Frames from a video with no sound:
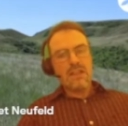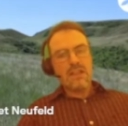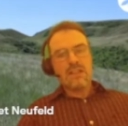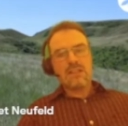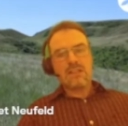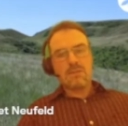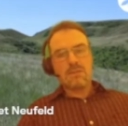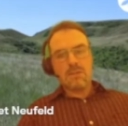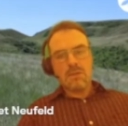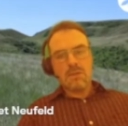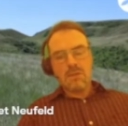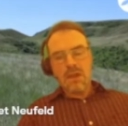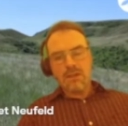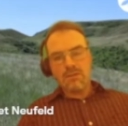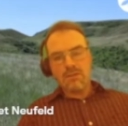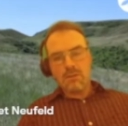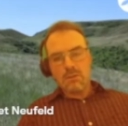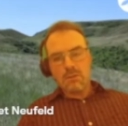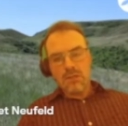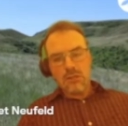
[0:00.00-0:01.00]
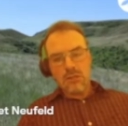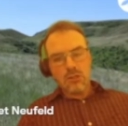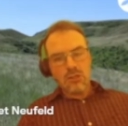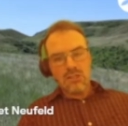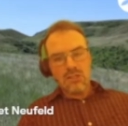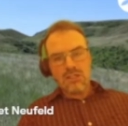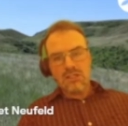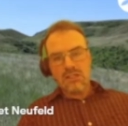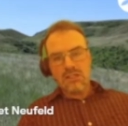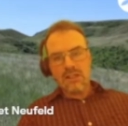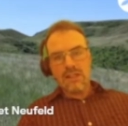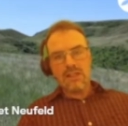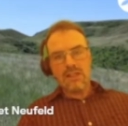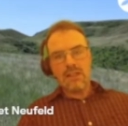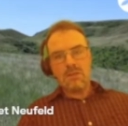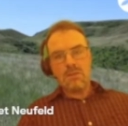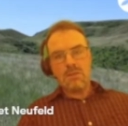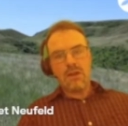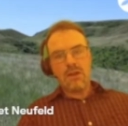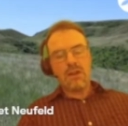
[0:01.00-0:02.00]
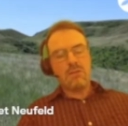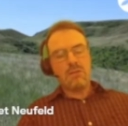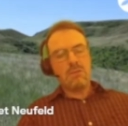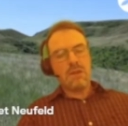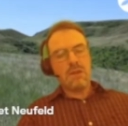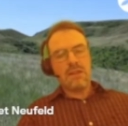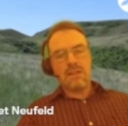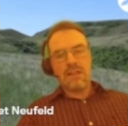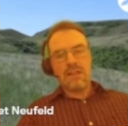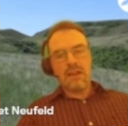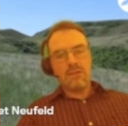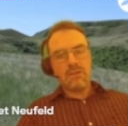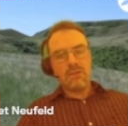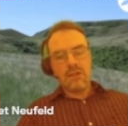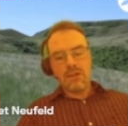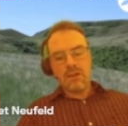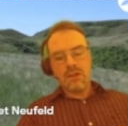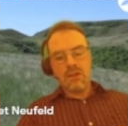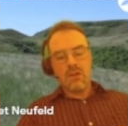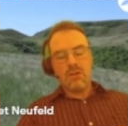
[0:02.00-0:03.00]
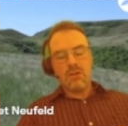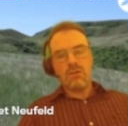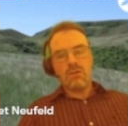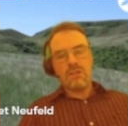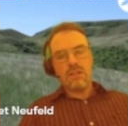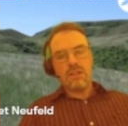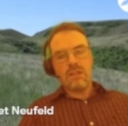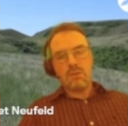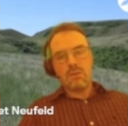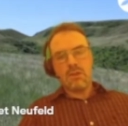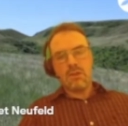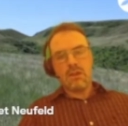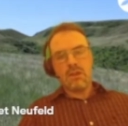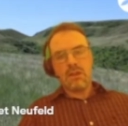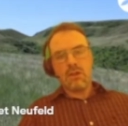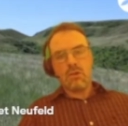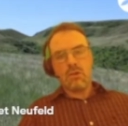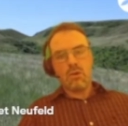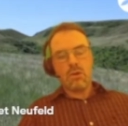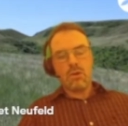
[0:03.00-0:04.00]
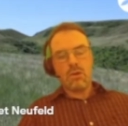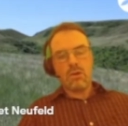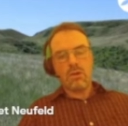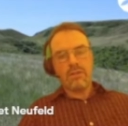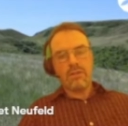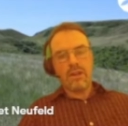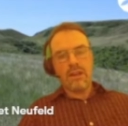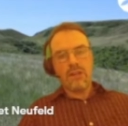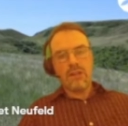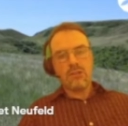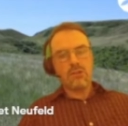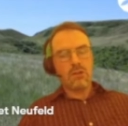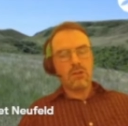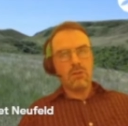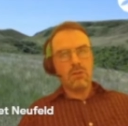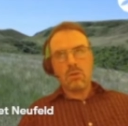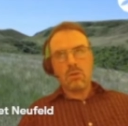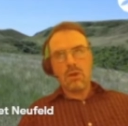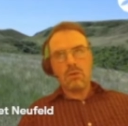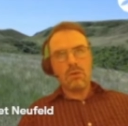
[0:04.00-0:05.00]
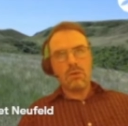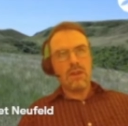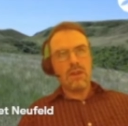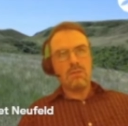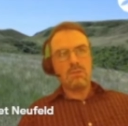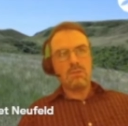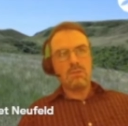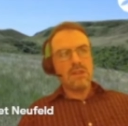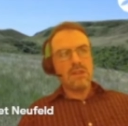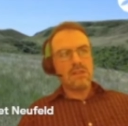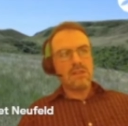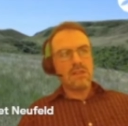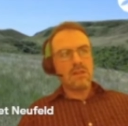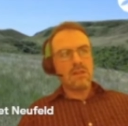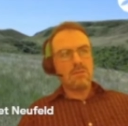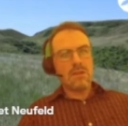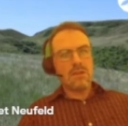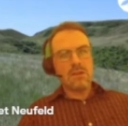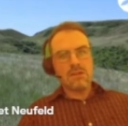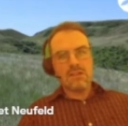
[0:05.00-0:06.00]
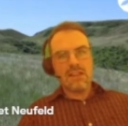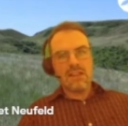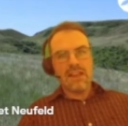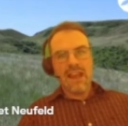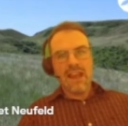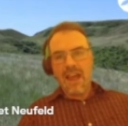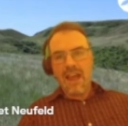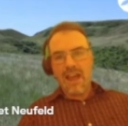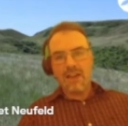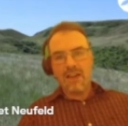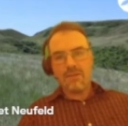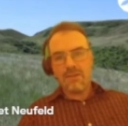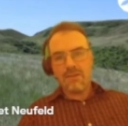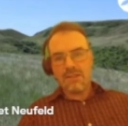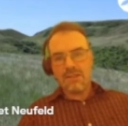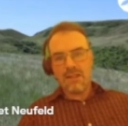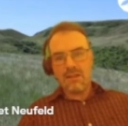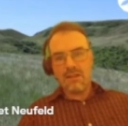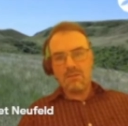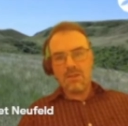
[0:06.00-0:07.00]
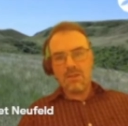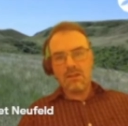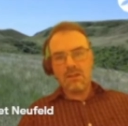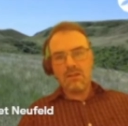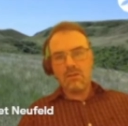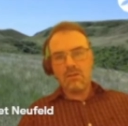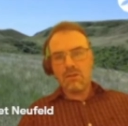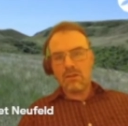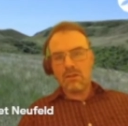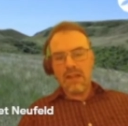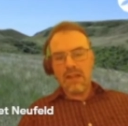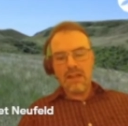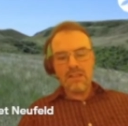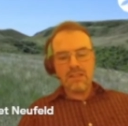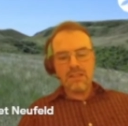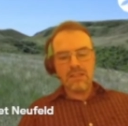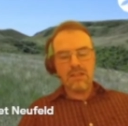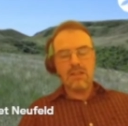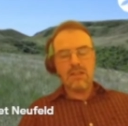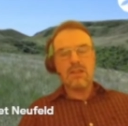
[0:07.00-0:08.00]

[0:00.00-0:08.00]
Some of them have to be just slightly buried, but definitely no deeper than 1/4 of an inch, or what would that be in centimeters, like 1/2 centimeter or less.